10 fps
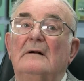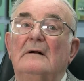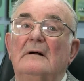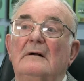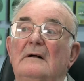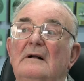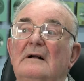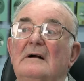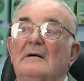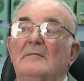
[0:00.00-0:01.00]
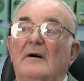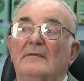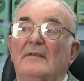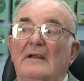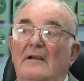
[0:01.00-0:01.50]

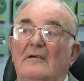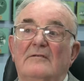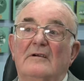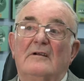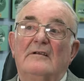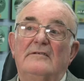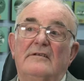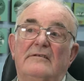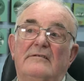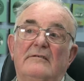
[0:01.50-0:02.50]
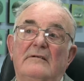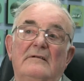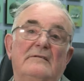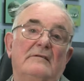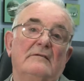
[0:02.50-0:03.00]
But then I realised it's
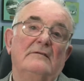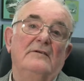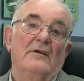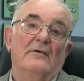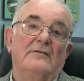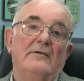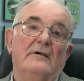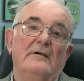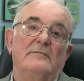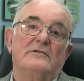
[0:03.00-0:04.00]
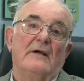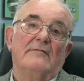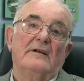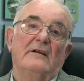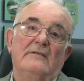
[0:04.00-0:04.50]
you know, to keep
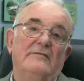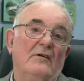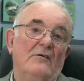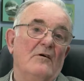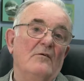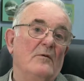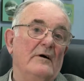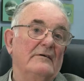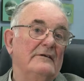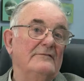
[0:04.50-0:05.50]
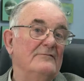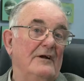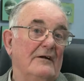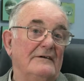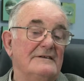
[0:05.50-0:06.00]
travelling, like it's a long old way. I didn't
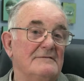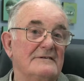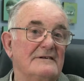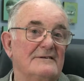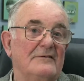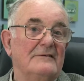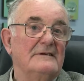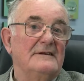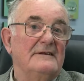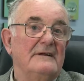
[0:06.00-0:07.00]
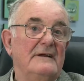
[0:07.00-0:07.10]
realise it was as long as it.